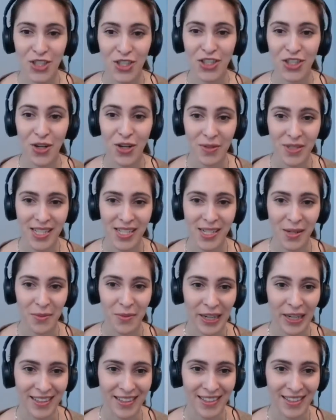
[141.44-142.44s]
go
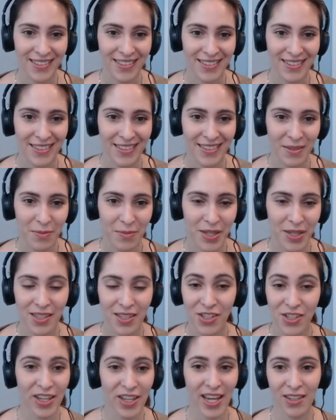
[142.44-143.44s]
somewhere
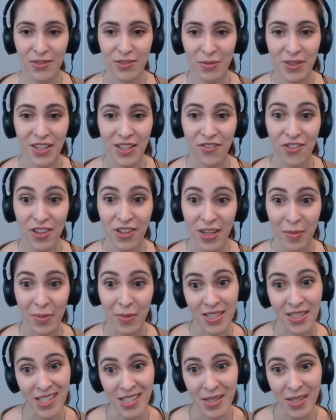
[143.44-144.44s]
because you can't really fully
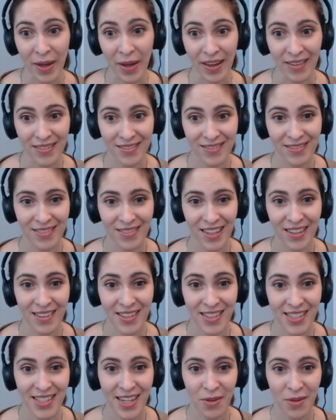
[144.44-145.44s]
participate, at
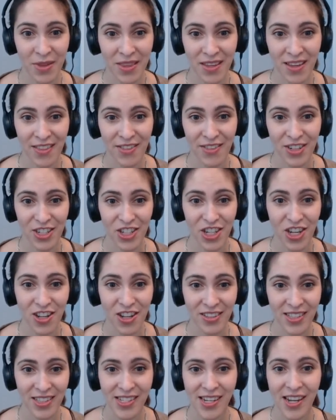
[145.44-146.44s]
least not right. with the other
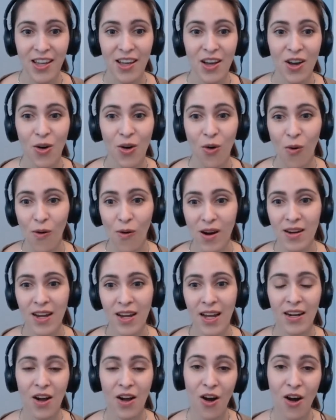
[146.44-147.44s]
adults, or
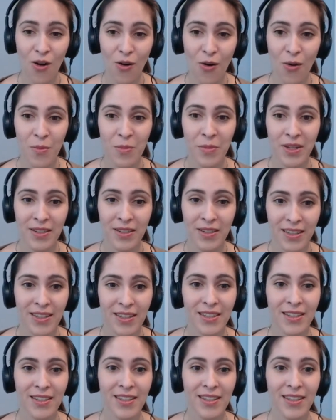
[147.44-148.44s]
at home,
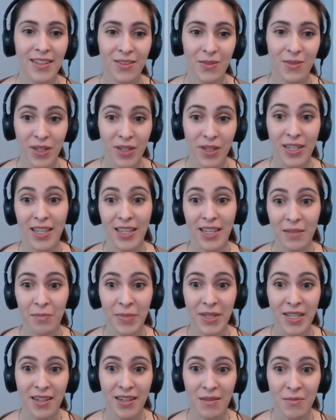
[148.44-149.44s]
where it
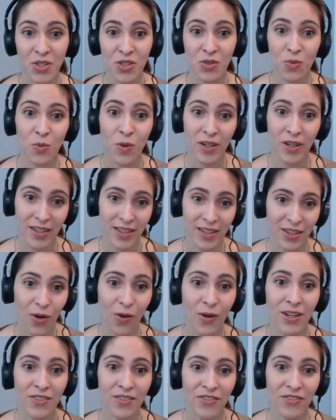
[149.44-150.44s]
becomes work
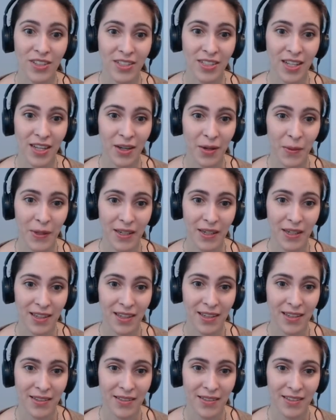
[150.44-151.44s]
or it feels like work.